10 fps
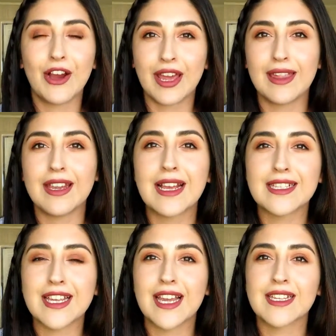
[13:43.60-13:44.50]
Okay, the
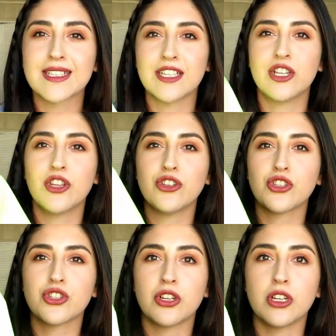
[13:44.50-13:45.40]
next thing is
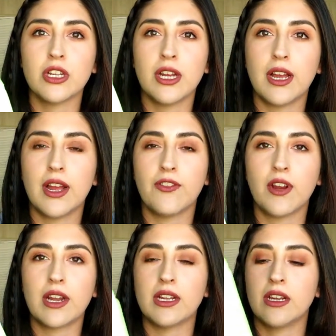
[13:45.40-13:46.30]
another shirt. I
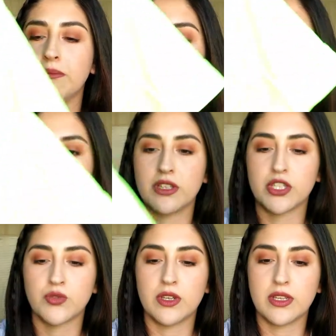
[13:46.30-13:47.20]
forgot to mention
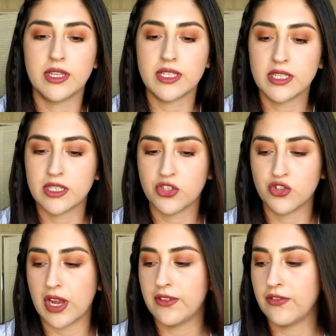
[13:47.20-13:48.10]
this one. This is a
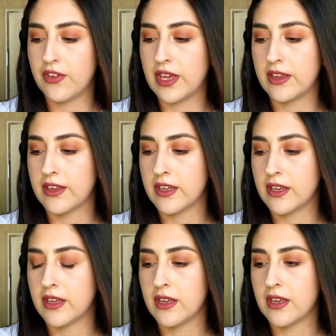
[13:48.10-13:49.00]
dry fit
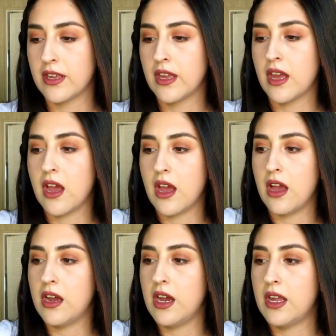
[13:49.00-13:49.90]

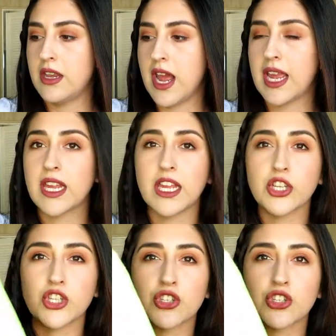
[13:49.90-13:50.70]
uh, Nike